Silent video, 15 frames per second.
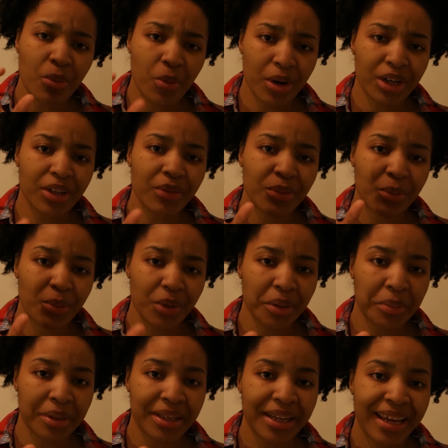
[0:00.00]
one of the
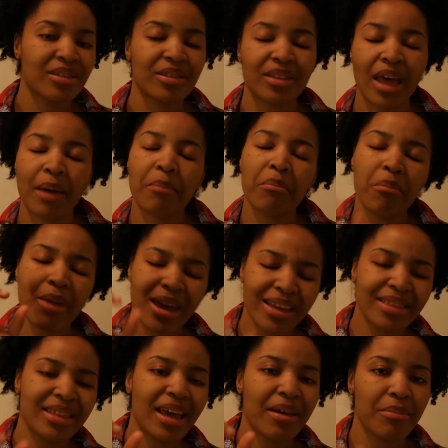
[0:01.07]
women that
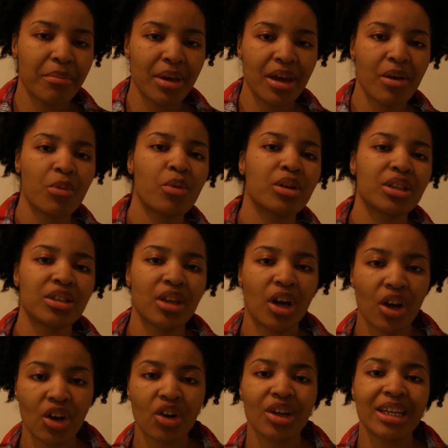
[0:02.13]
make that man want to
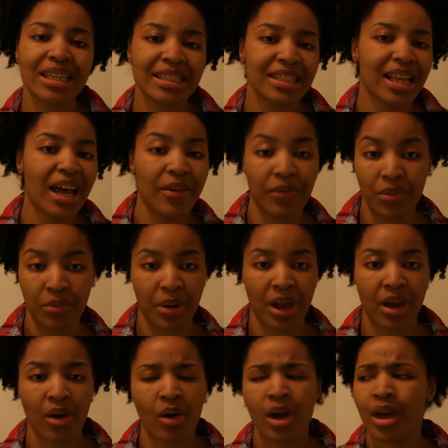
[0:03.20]
turn his life
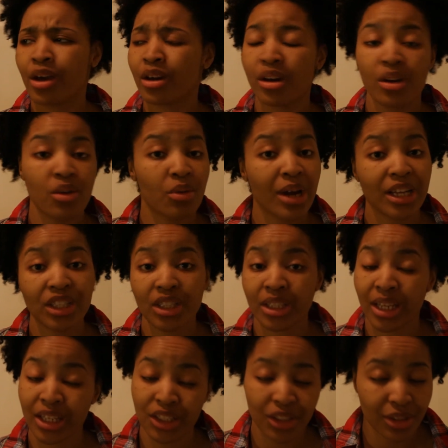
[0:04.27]
around,
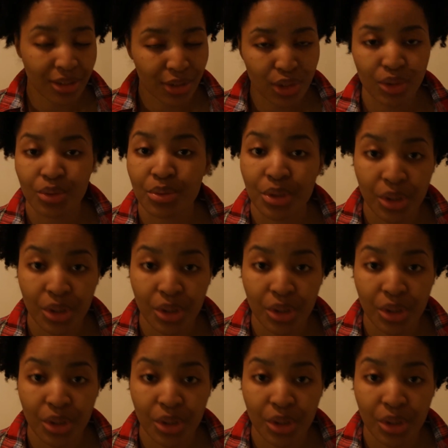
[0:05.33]
congratulations to